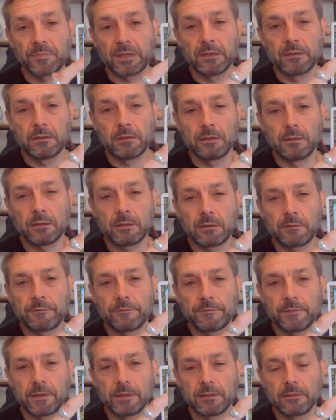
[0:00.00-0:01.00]
And
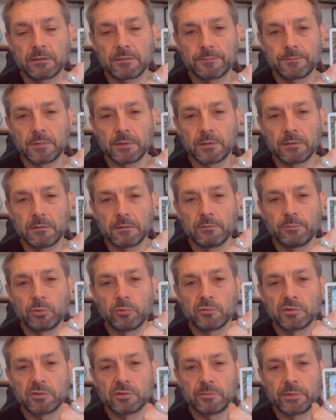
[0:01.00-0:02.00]
the
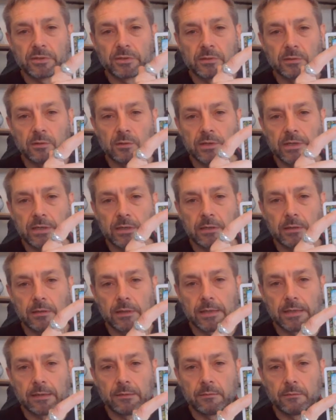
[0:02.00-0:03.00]
bull's almost looking at
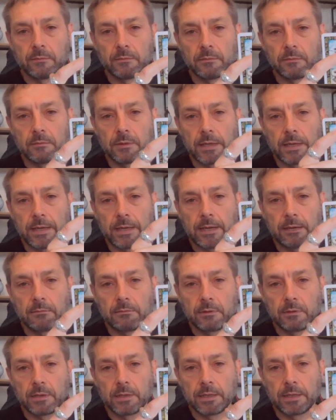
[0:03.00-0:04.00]
that
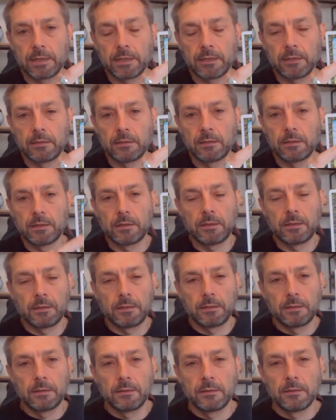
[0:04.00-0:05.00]
heron there,
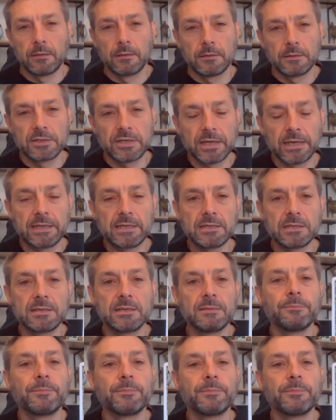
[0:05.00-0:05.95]
changing